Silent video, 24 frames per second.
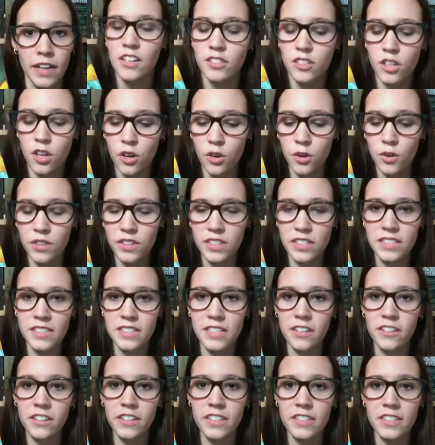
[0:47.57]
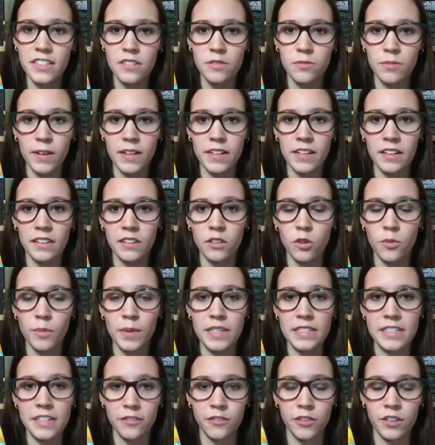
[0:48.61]
So the series is written a little
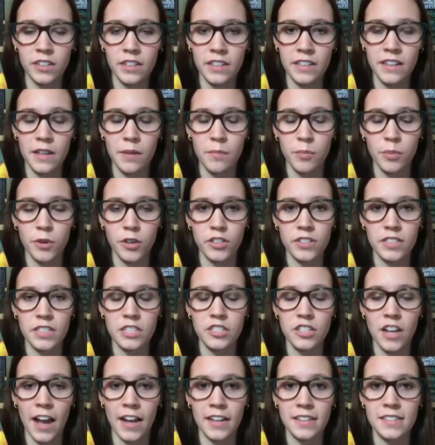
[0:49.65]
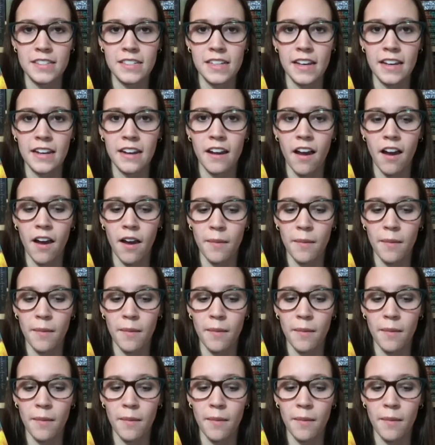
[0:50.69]
bit differently than Percy Jackson.